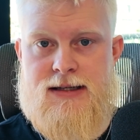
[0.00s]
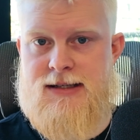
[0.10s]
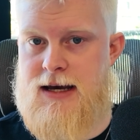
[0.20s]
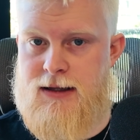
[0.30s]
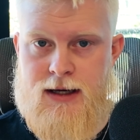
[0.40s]

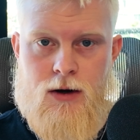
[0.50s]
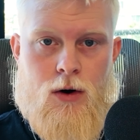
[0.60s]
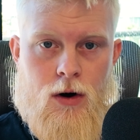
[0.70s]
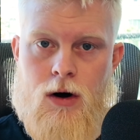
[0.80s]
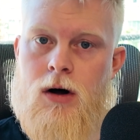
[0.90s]
selling
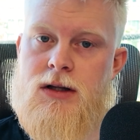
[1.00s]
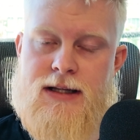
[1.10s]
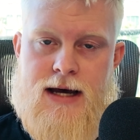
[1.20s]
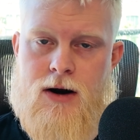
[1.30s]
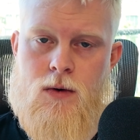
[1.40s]
all
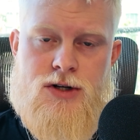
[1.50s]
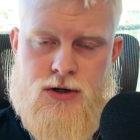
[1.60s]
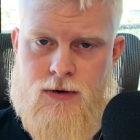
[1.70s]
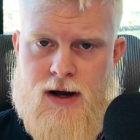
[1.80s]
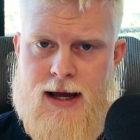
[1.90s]
in that
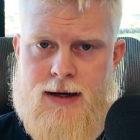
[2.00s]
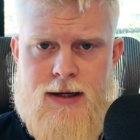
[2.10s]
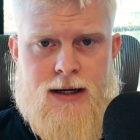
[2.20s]
original ad.